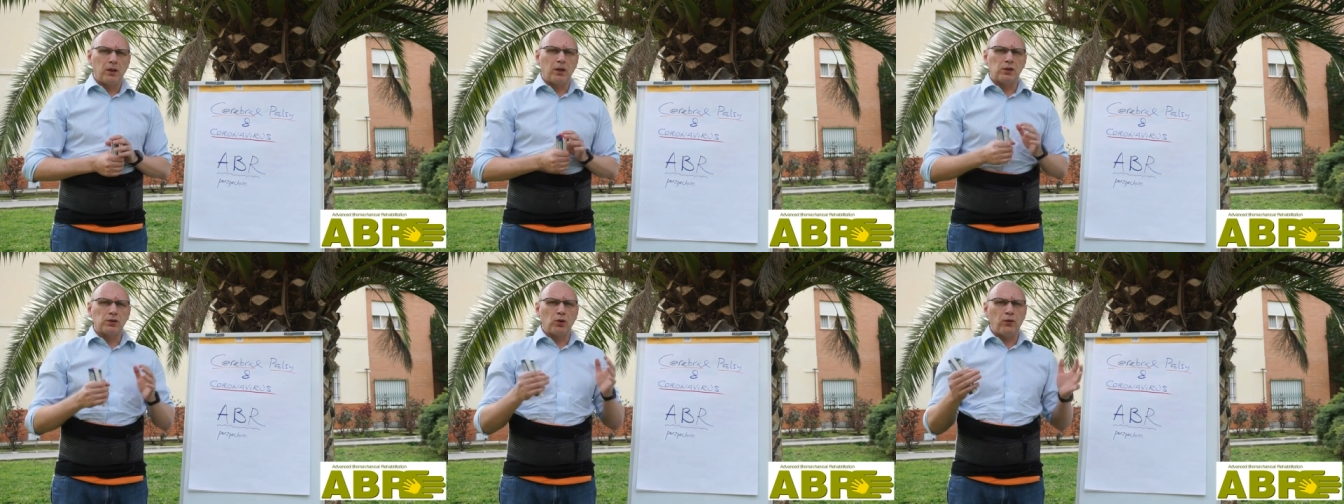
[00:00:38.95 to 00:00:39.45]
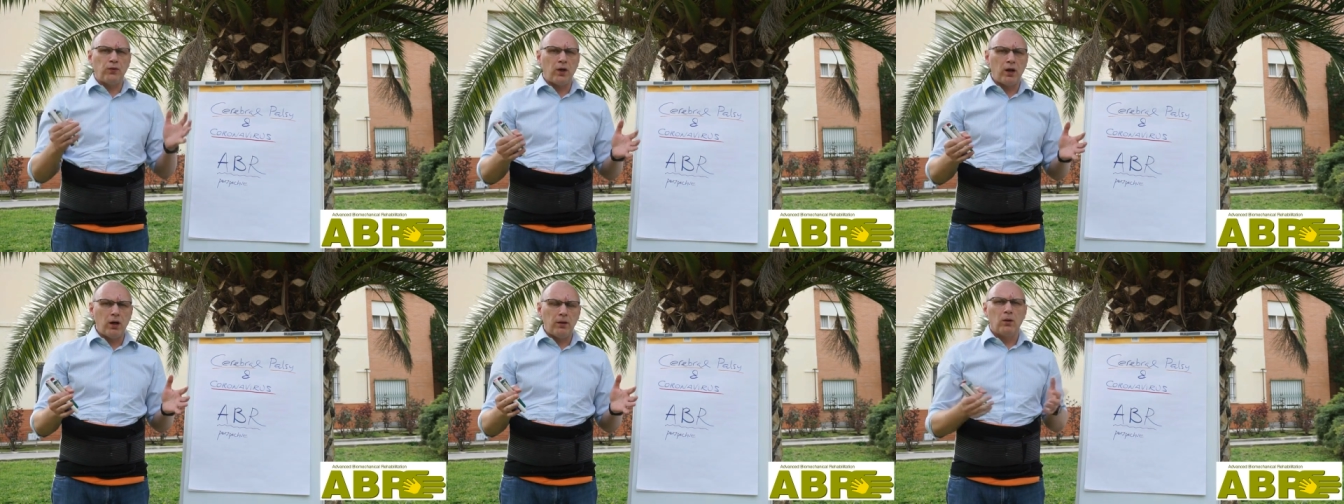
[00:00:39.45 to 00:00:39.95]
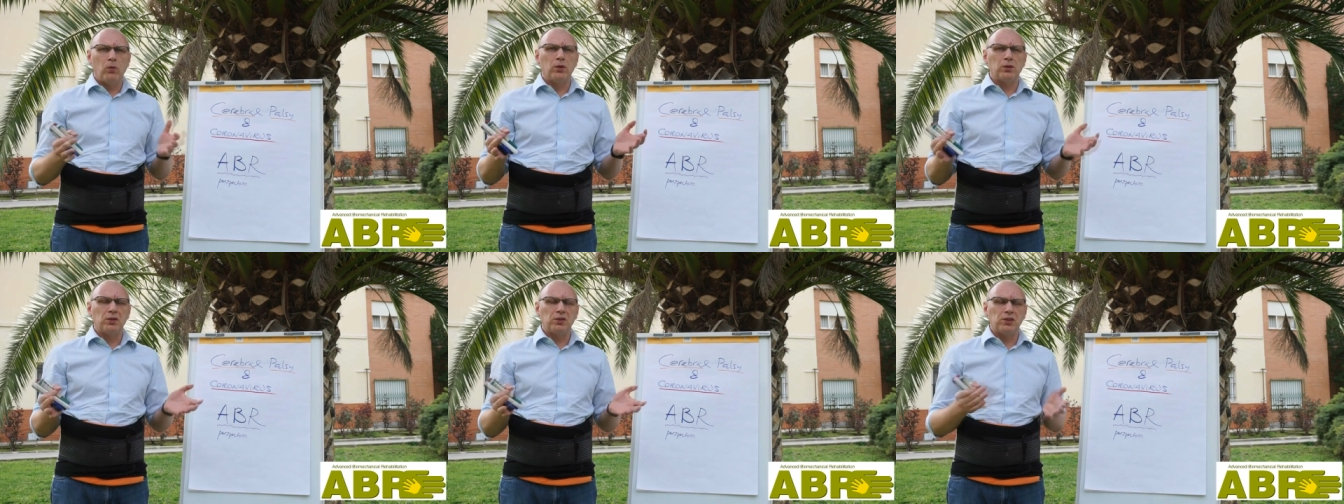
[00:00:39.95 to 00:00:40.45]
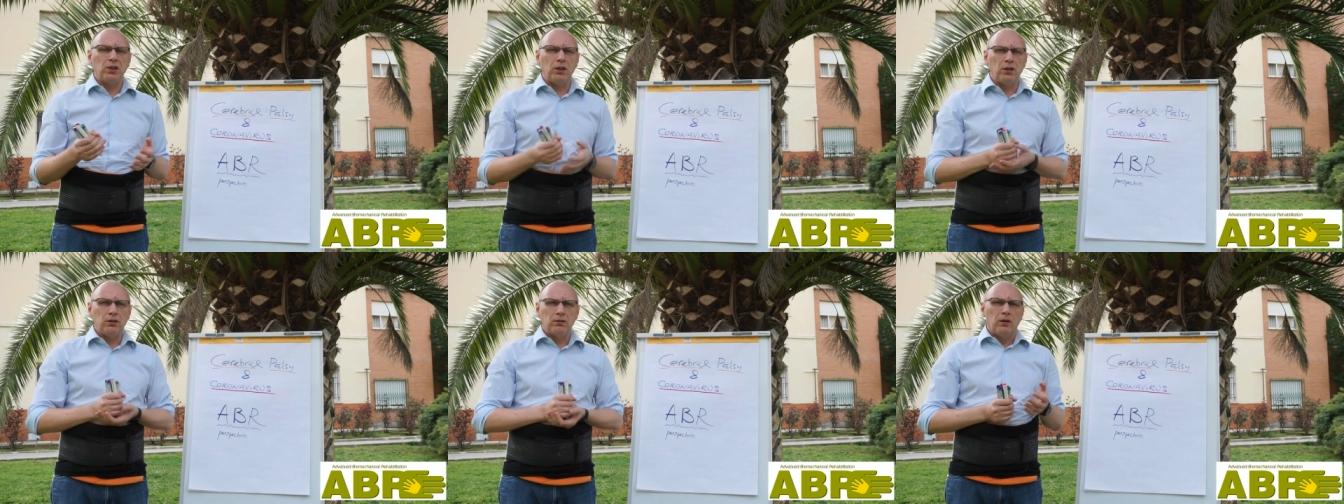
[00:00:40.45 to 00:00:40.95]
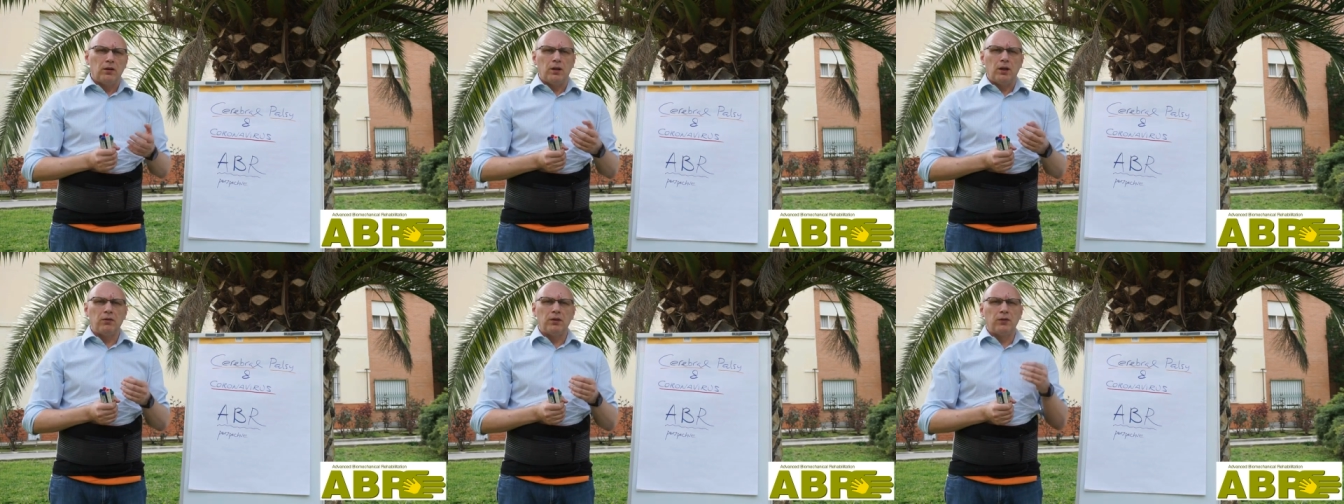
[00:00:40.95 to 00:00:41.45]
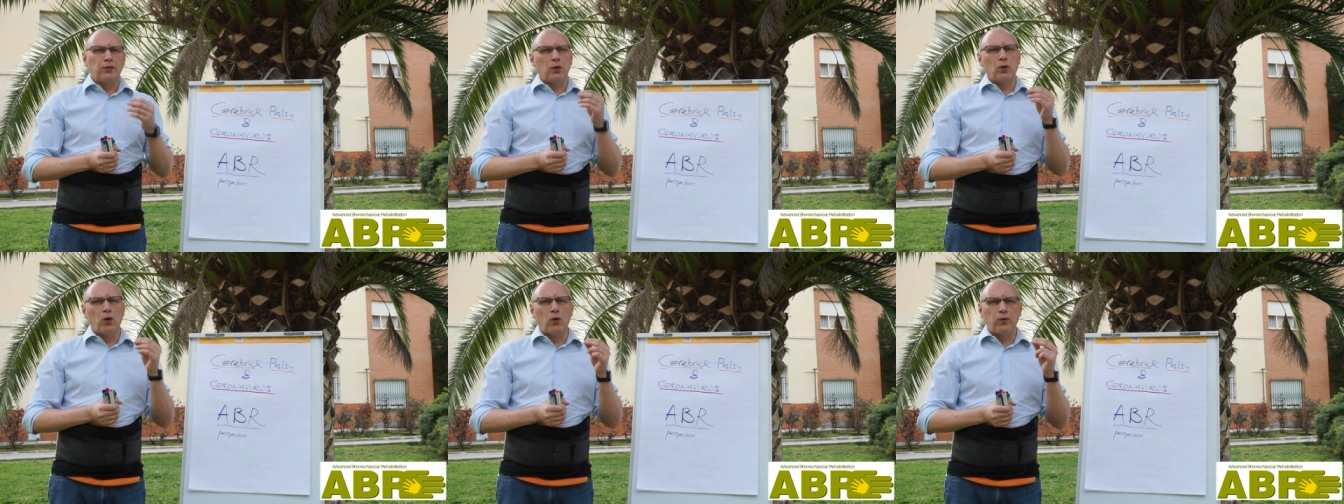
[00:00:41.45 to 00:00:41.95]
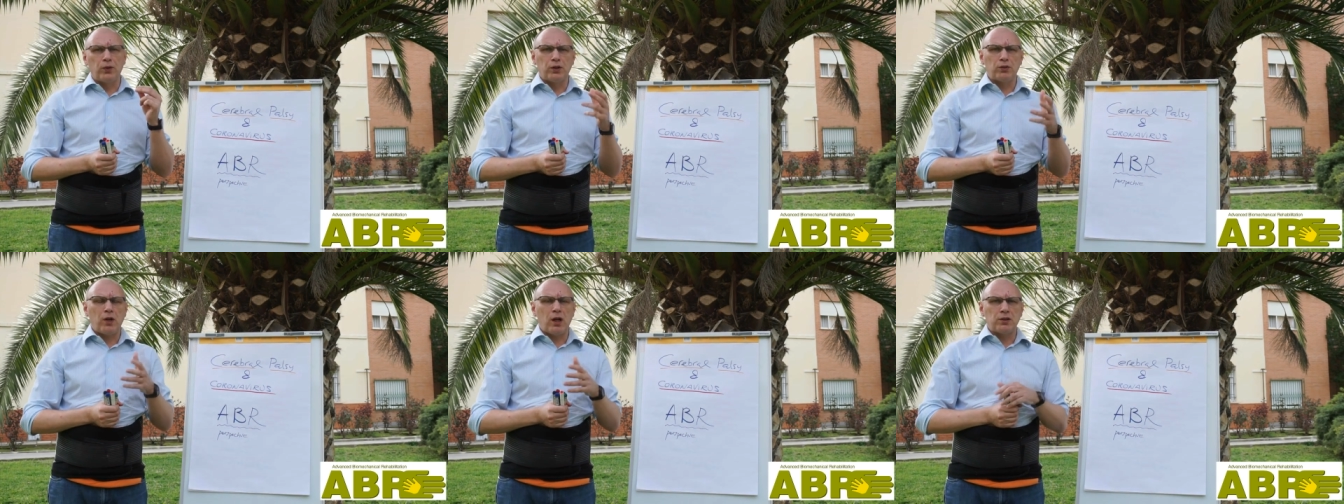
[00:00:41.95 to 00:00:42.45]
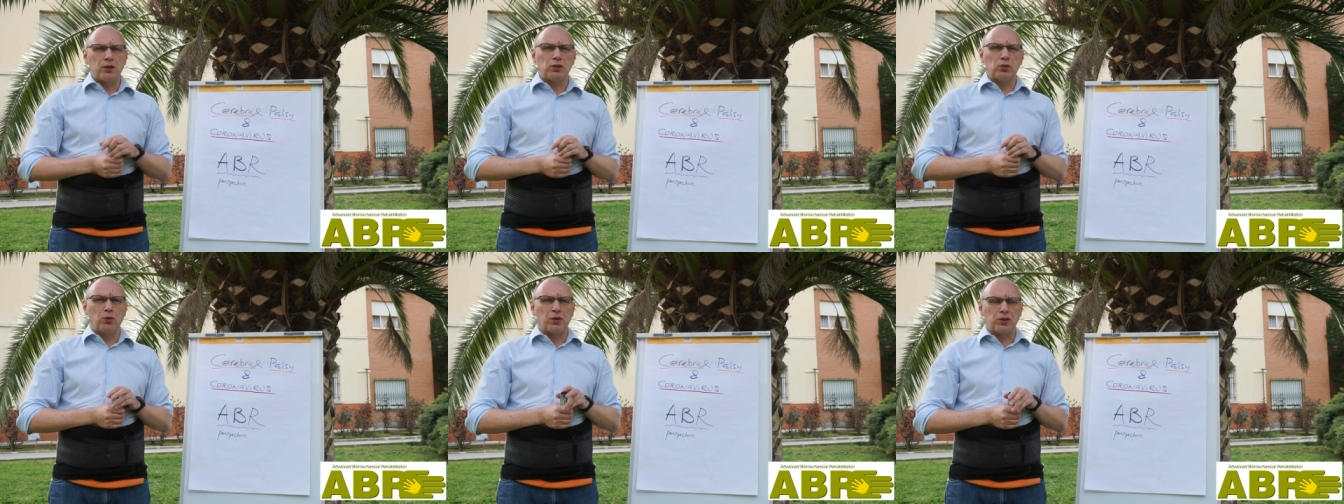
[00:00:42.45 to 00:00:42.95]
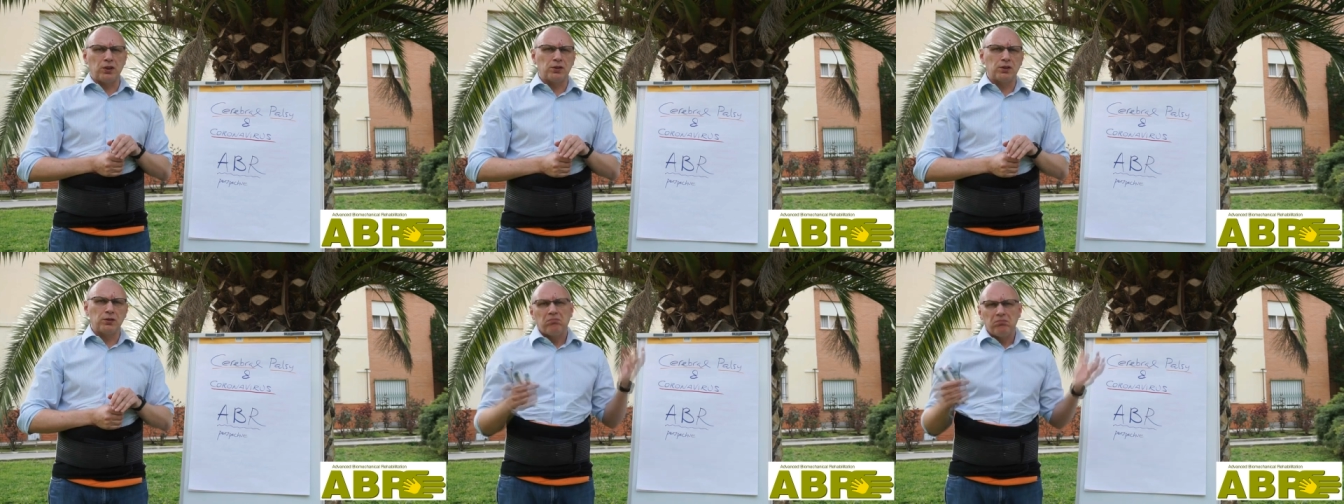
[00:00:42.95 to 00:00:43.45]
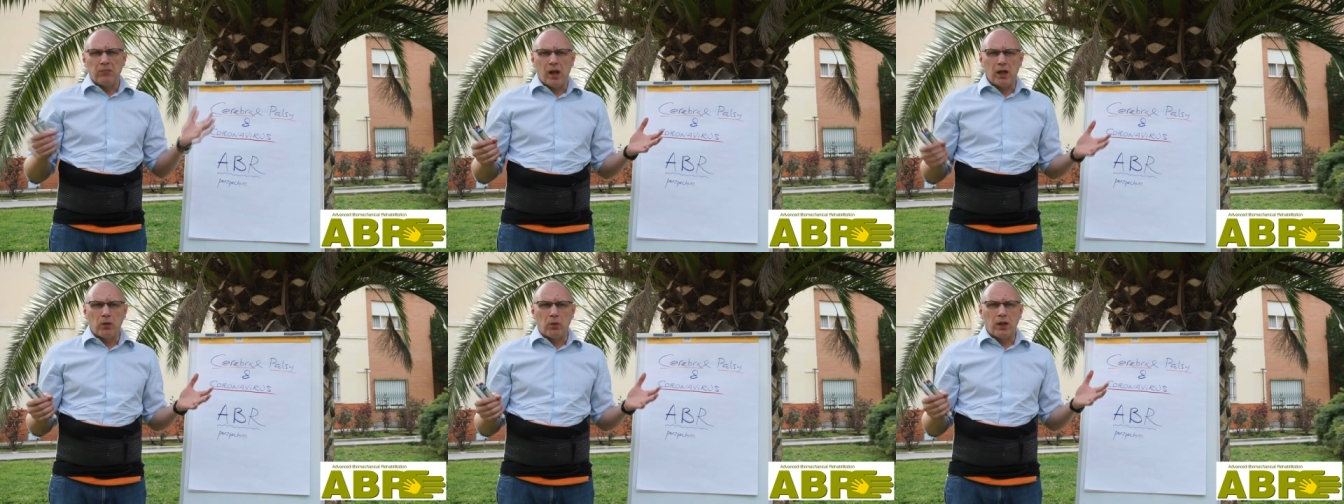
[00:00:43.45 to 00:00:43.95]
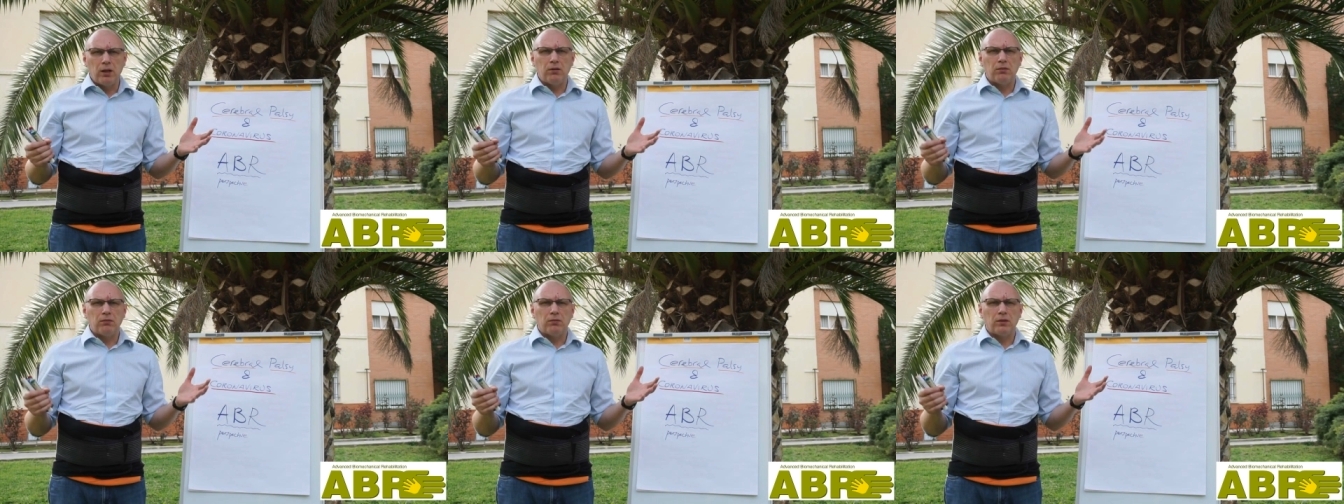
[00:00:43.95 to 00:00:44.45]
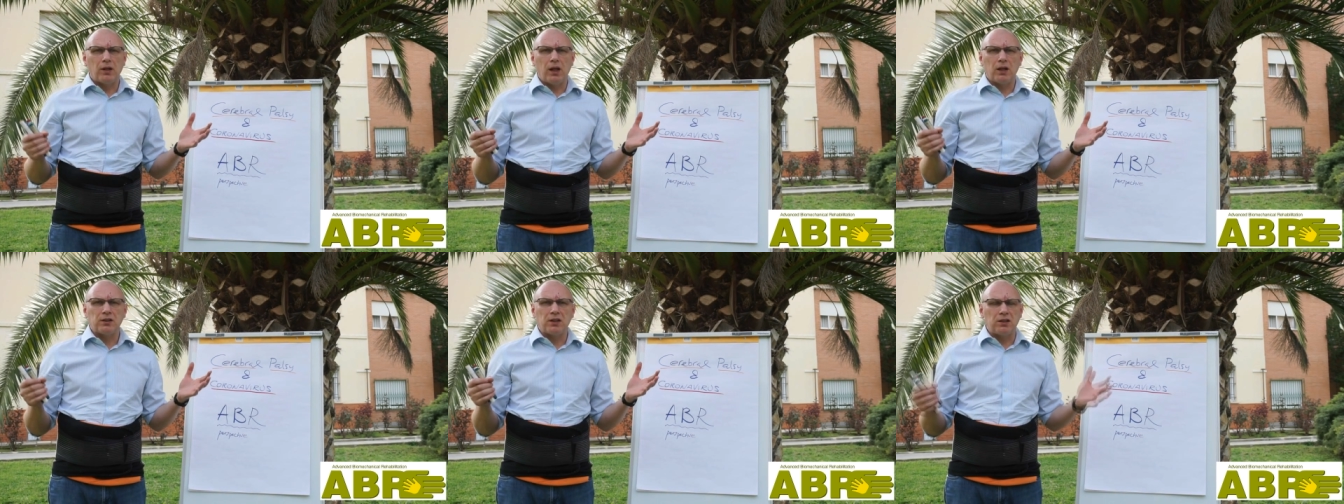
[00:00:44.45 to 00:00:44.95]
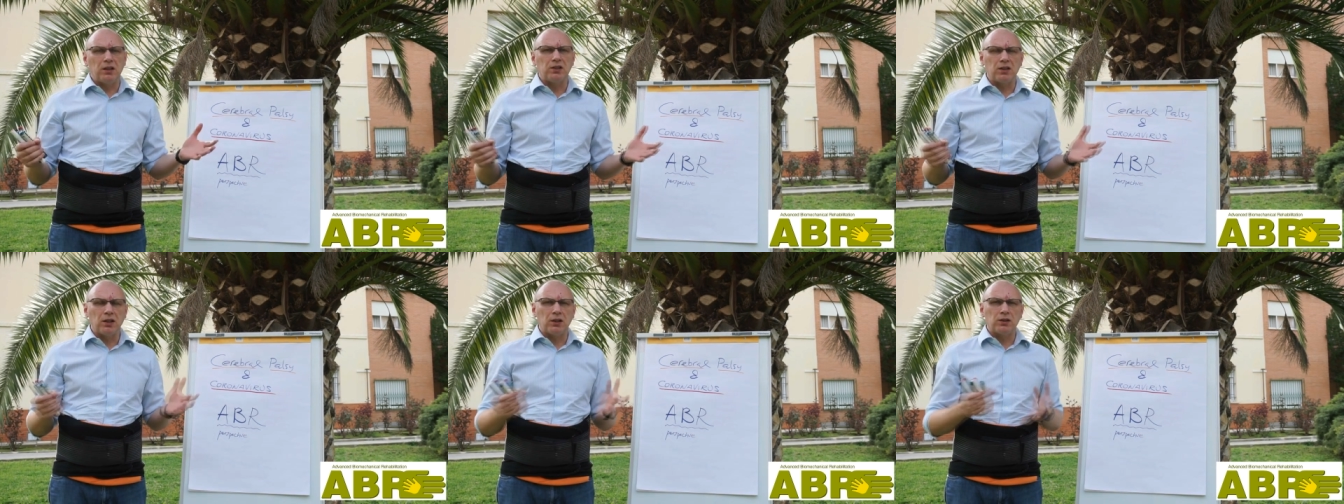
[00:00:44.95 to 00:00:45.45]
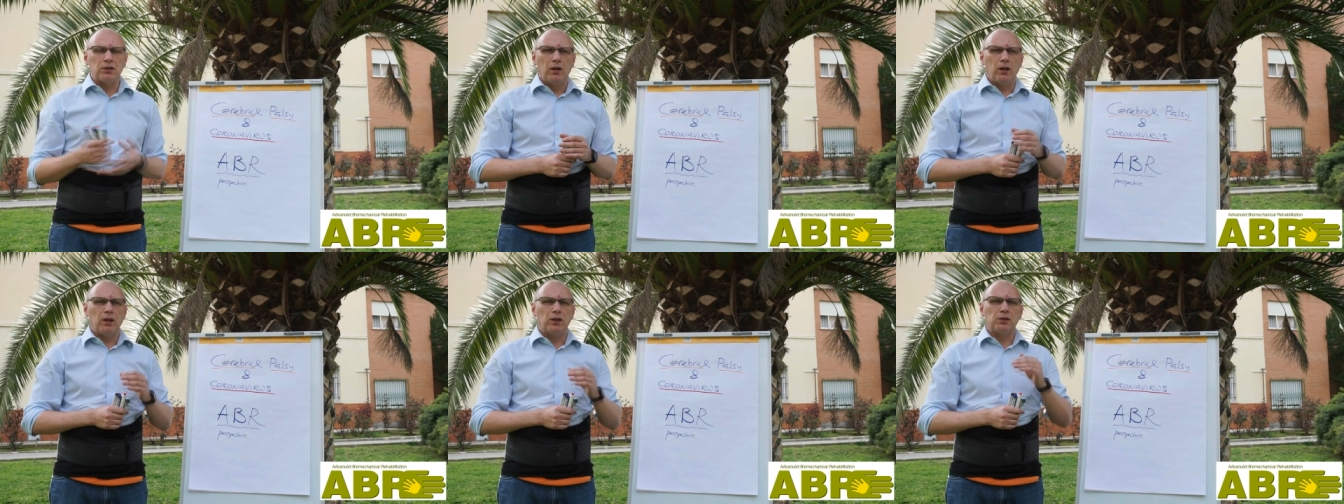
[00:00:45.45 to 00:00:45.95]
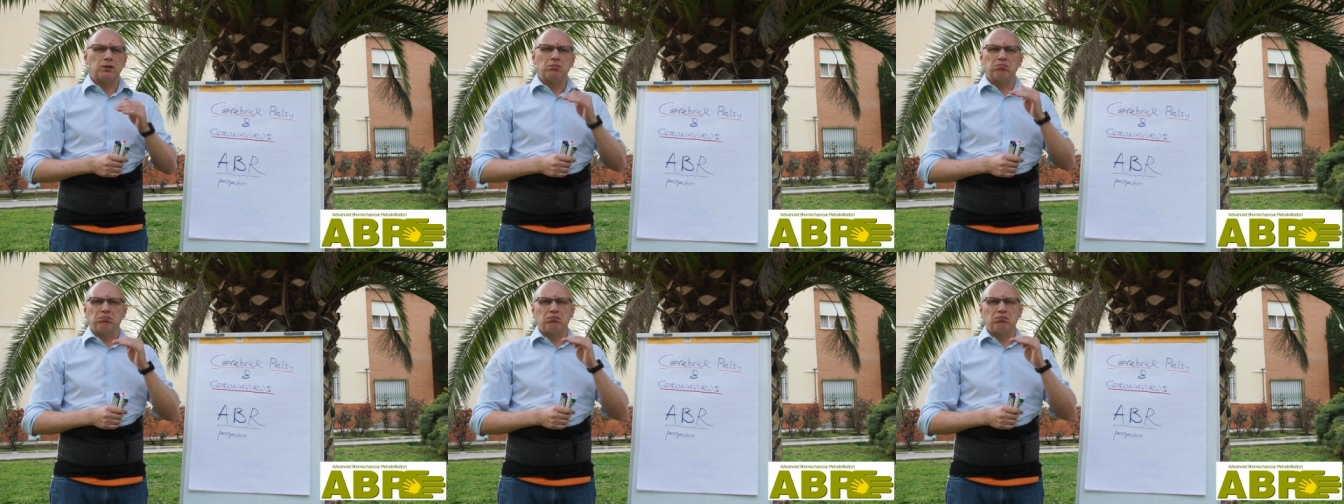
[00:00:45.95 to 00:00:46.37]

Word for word: Because so far what you see, even if you go for the trusted sources, anyway, the statistics is